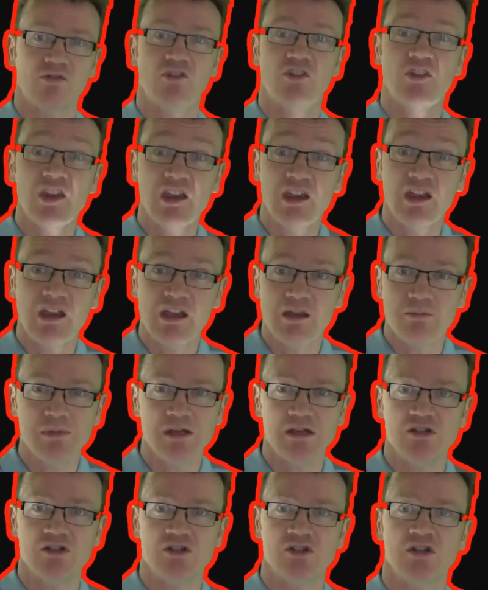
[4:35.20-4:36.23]
seeing
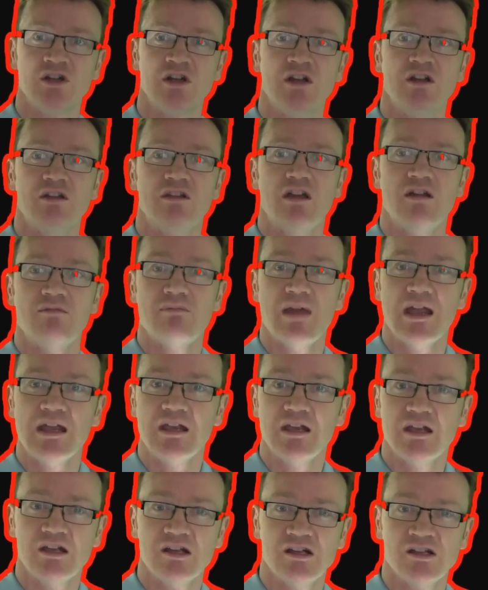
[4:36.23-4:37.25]
image. They're
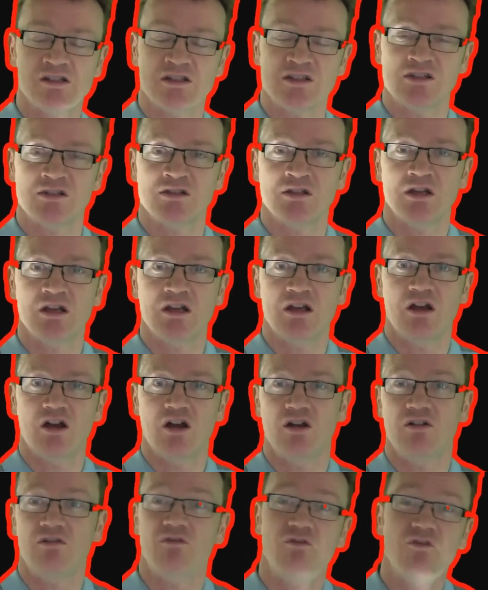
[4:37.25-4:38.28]
making us
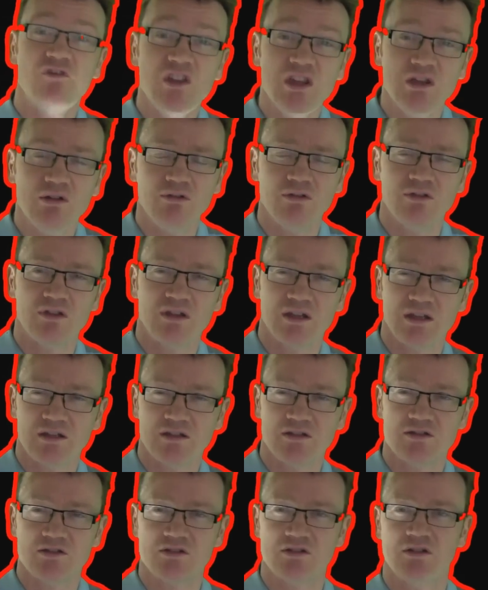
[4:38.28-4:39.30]
feel
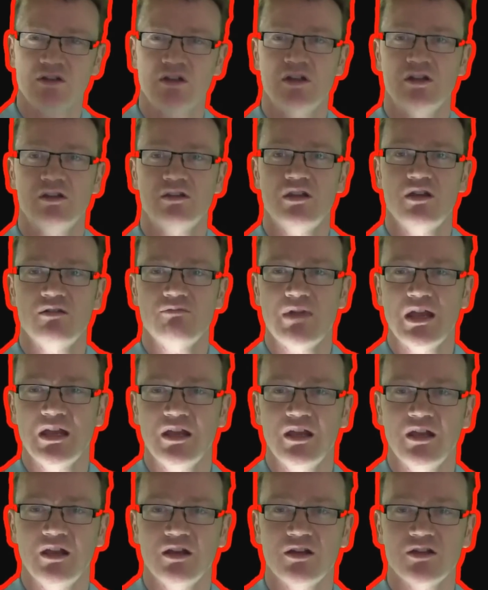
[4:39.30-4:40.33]
things. They're
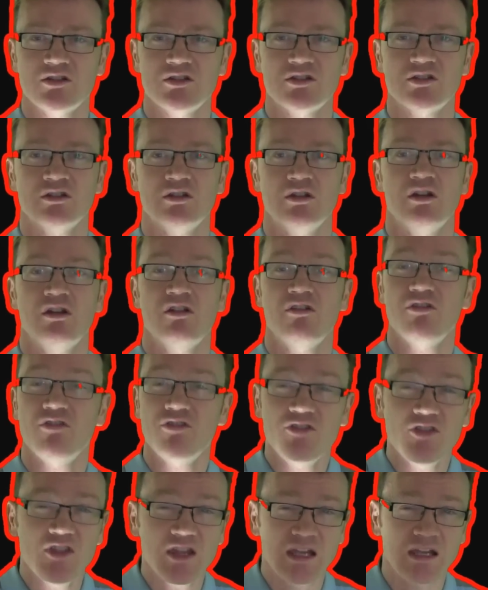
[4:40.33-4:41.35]
making us
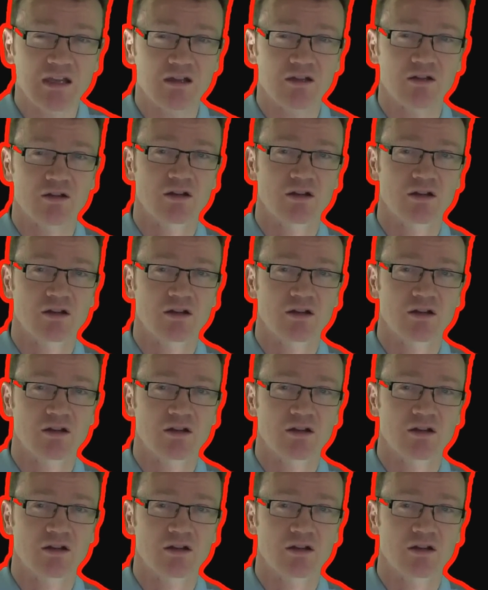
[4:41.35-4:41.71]
think